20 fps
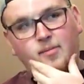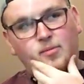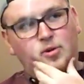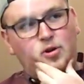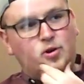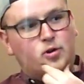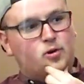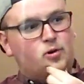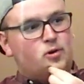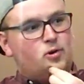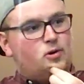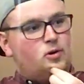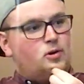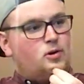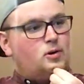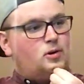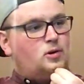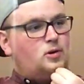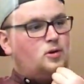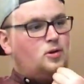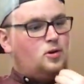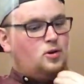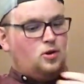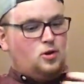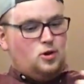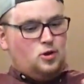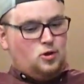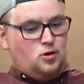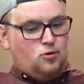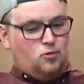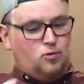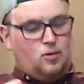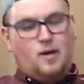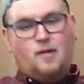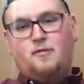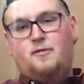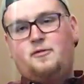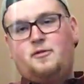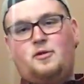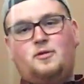your
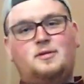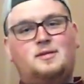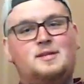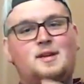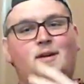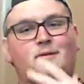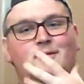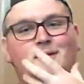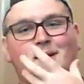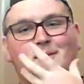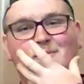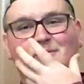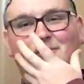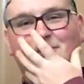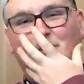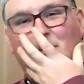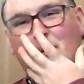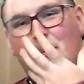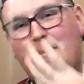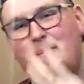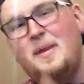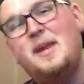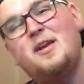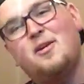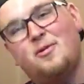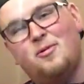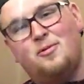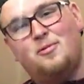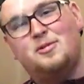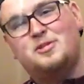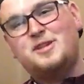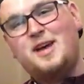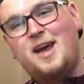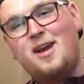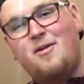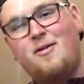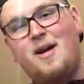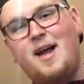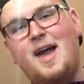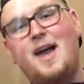love for yourself come from a beard, which I
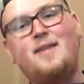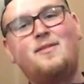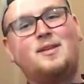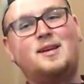don't have.